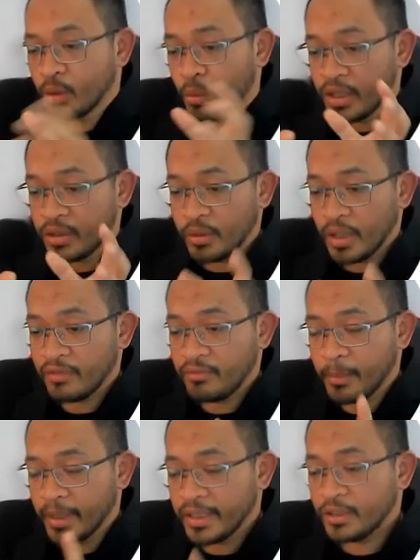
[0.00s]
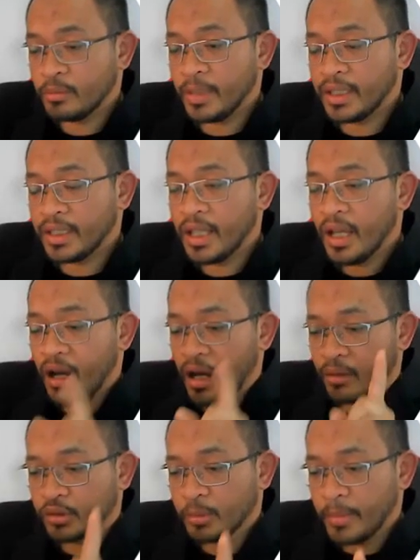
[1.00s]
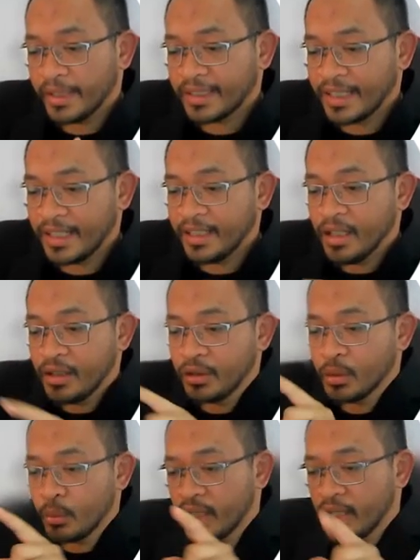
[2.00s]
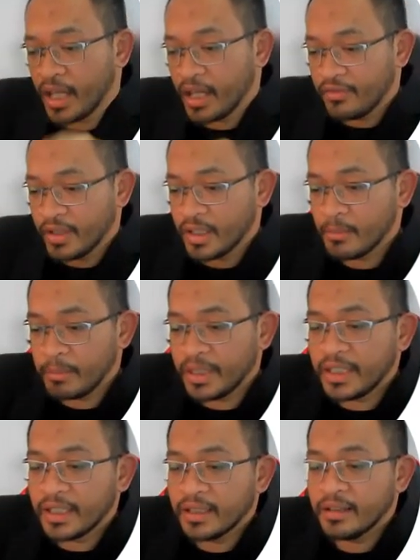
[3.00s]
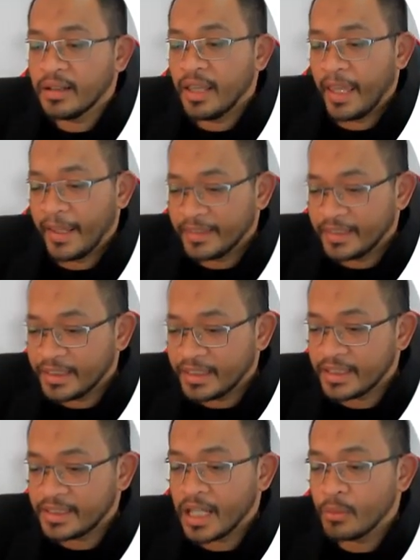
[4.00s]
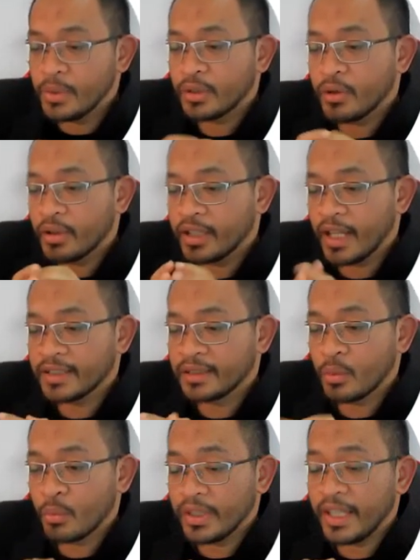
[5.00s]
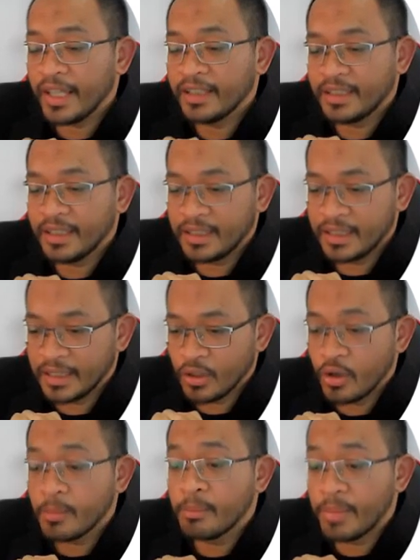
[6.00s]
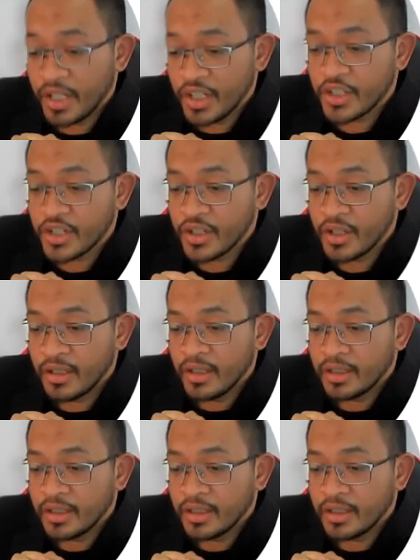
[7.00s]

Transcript: So when you have many to many, automatically you will have a middle entities that we call it as a weak entity or bridge.